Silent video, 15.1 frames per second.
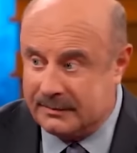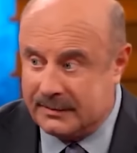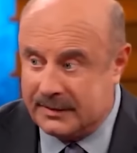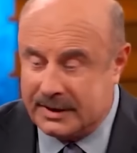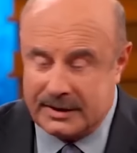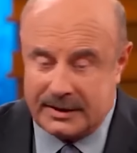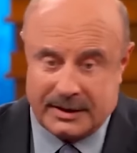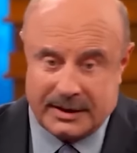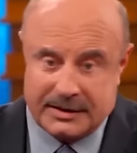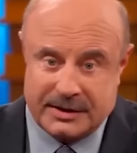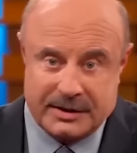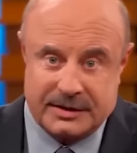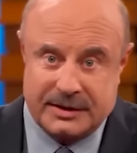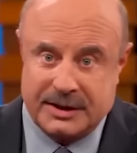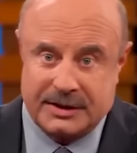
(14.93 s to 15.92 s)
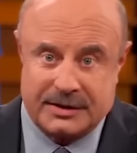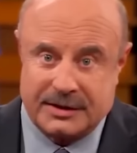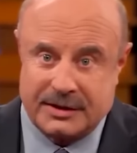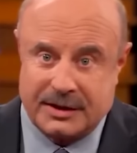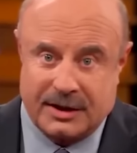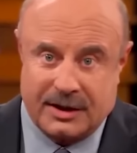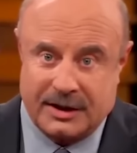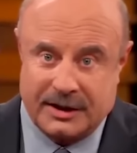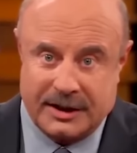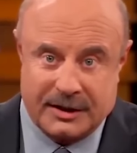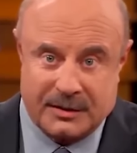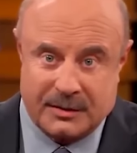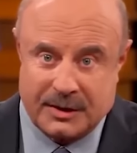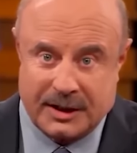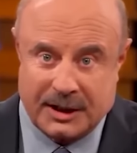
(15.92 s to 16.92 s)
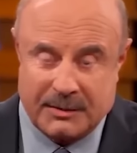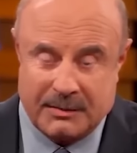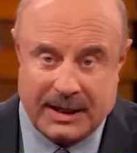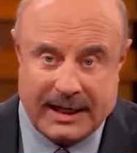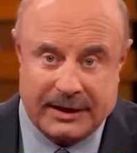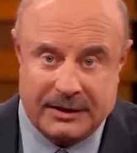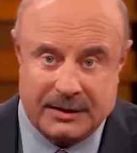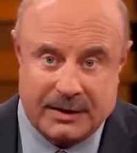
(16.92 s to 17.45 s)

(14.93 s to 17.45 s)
this has just gone in a really bad